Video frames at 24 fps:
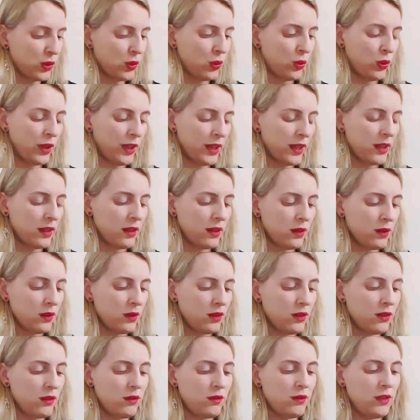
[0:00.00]
Kojeg
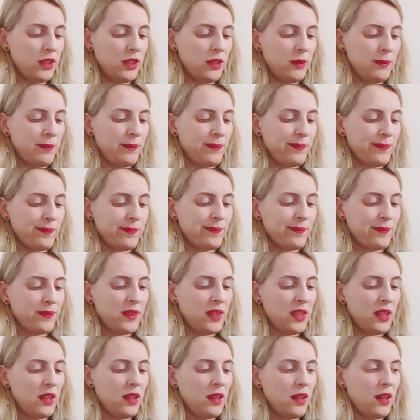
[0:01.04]
vidim.
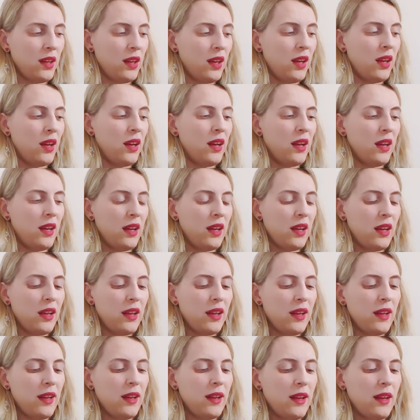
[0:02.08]

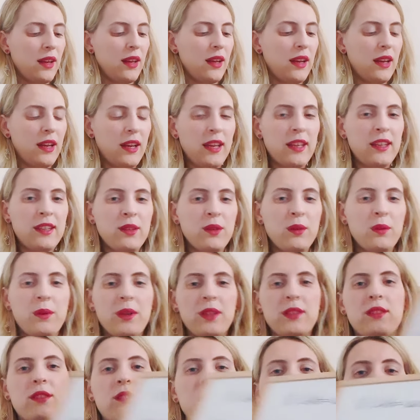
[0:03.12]
Ah, I know
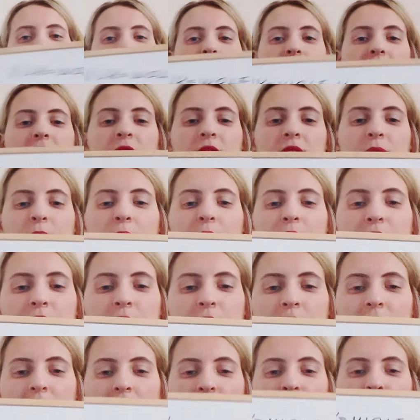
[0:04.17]
what is
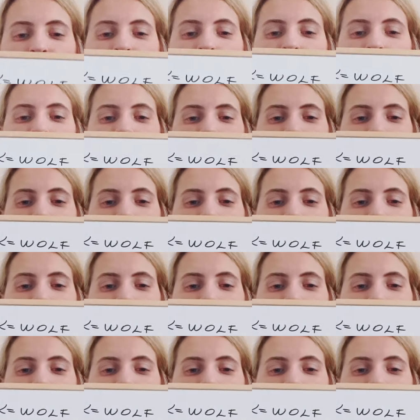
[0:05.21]
bothering you.